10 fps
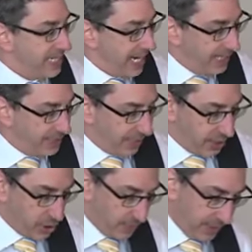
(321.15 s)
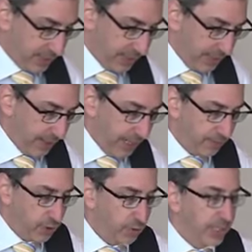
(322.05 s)
and Yenta Schmutta
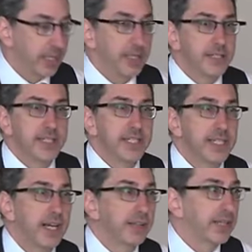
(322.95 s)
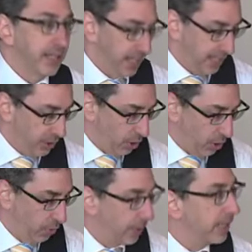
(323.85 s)
have two kids, Zelda and
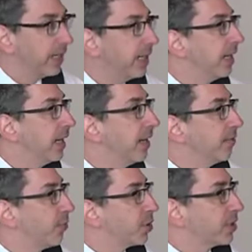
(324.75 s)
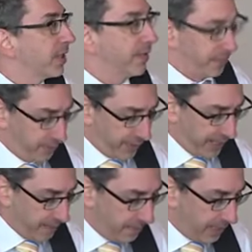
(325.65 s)
Erwin. Fortunately for
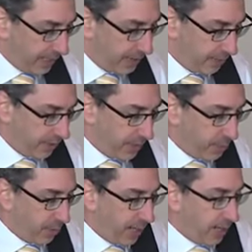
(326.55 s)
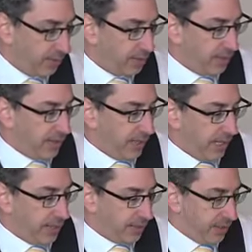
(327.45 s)
them, and they're very proud,
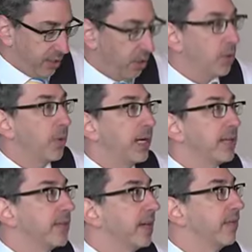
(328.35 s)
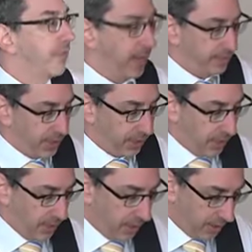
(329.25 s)
that Erwin is a family
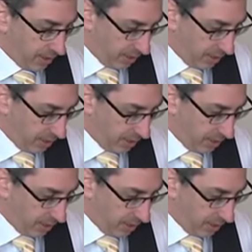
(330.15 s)
law